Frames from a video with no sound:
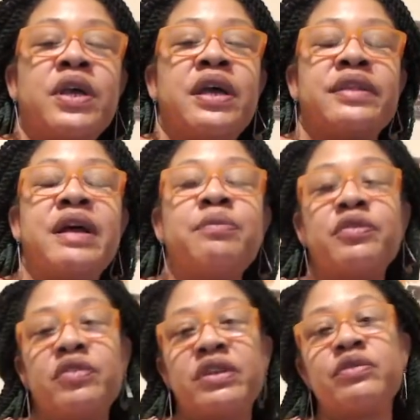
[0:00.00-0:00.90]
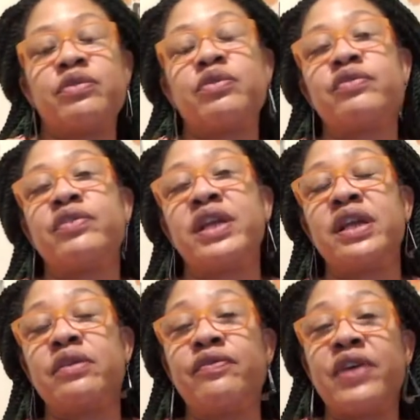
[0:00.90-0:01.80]
as I'm progressing through the reading and
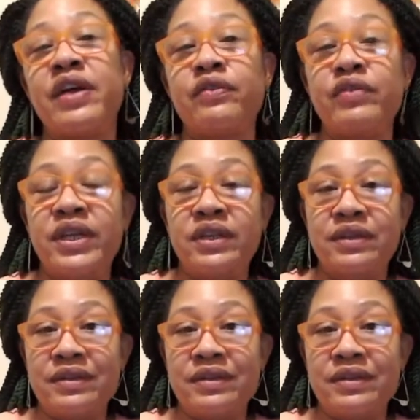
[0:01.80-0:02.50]
you find the reading does